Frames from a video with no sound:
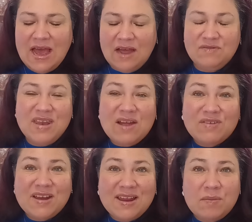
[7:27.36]
I've
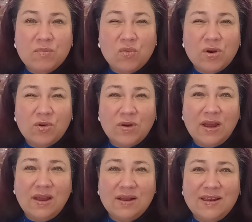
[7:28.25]
never done
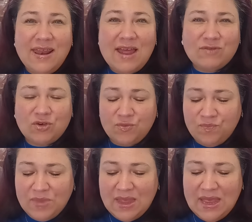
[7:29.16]
embroidery. Never.
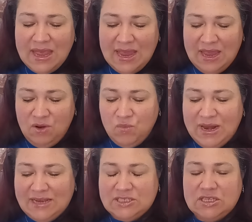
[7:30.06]
And
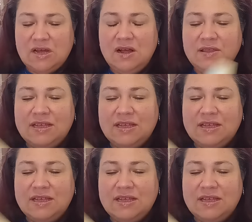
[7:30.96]
when I saw